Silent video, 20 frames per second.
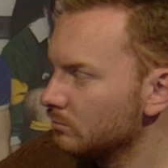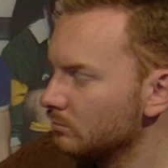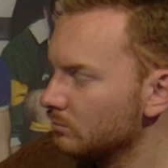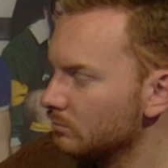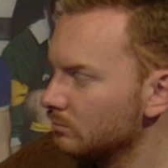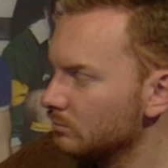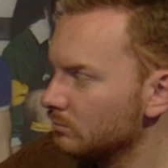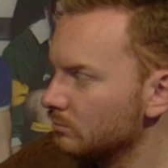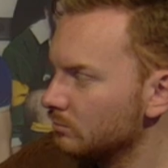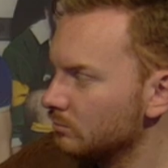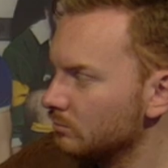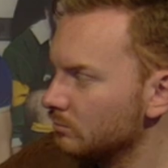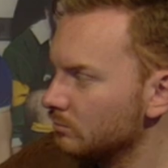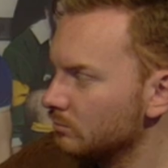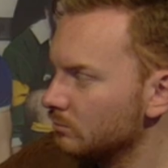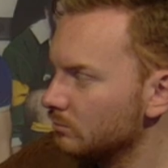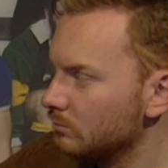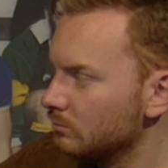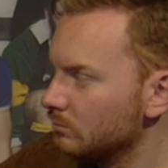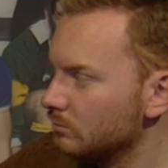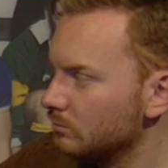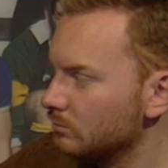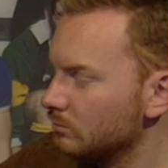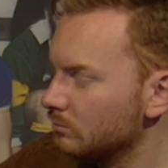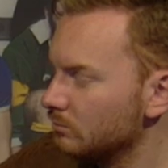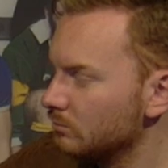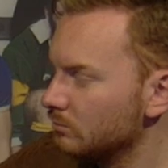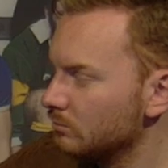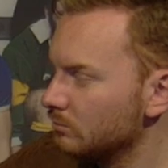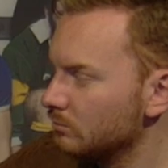
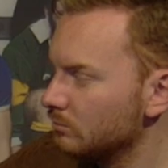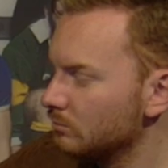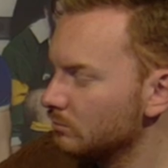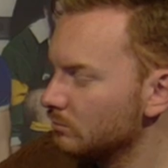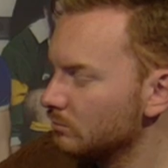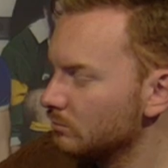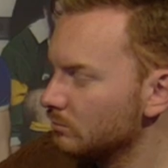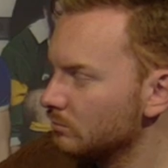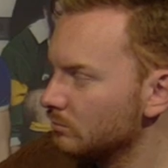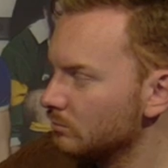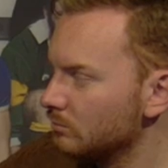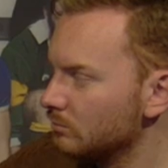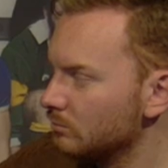(silent)